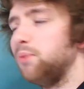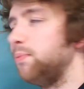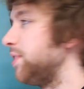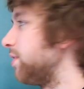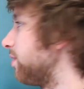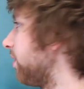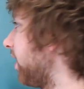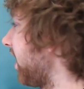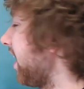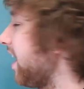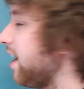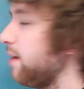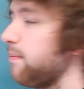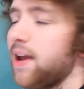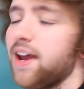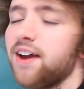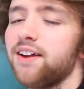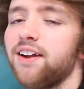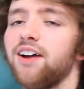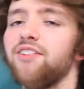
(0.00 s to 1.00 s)
him and you're like, hey
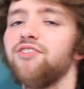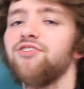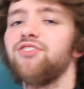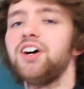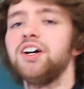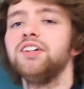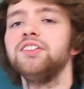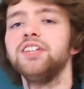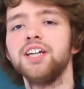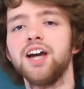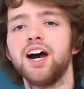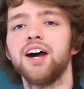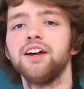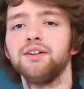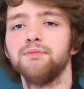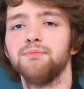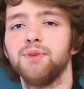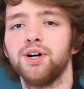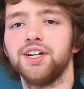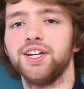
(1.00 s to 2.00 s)
man, I finally got
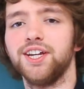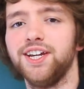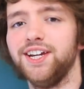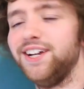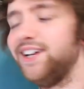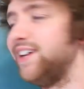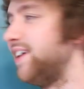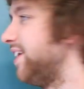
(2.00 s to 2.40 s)
your money.